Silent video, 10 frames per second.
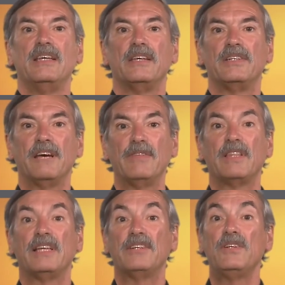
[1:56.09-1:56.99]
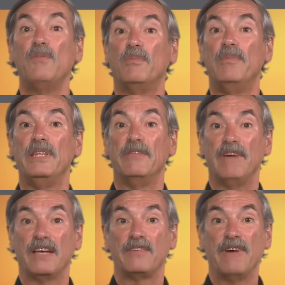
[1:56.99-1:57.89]
The seventh lesson will be the
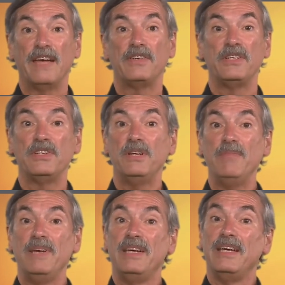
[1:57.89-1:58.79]
fast file system.